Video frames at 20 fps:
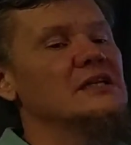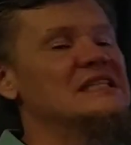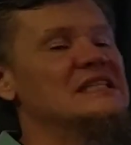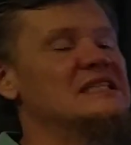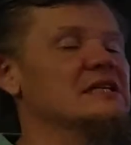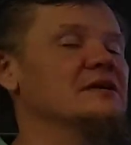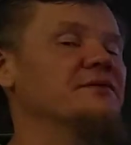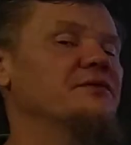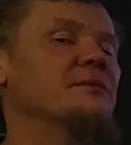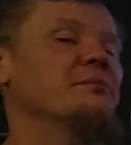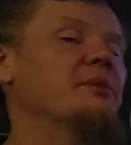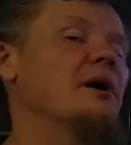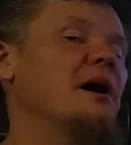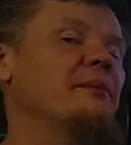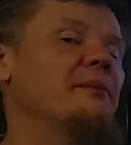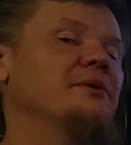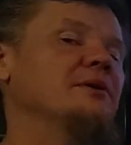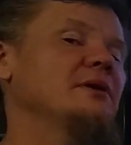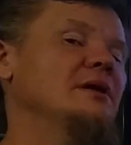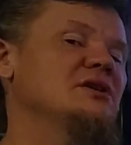different
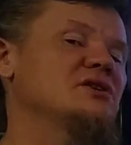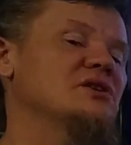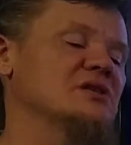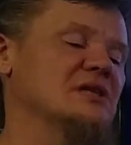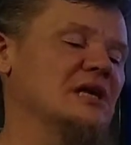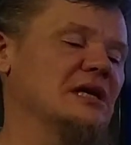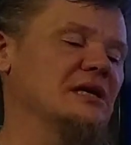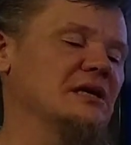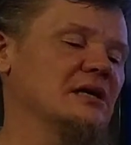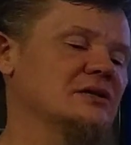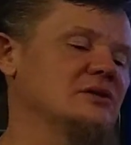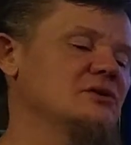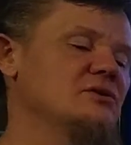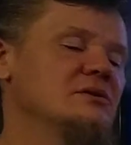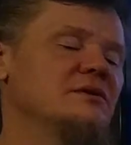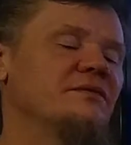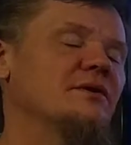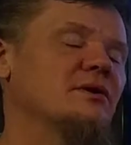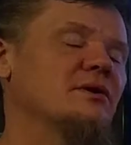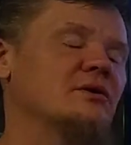populations now. You have two
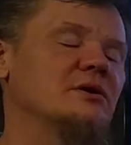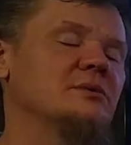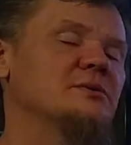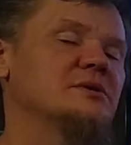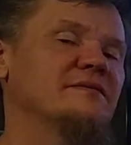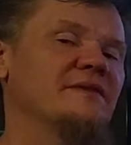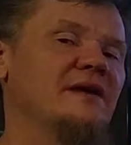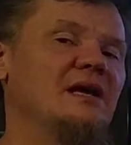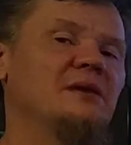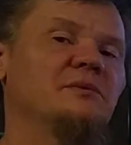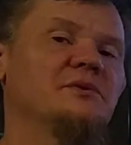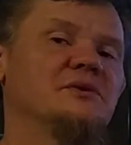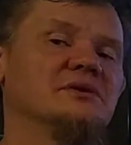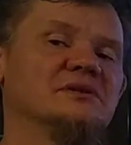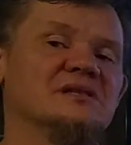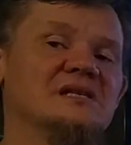different groups of animals.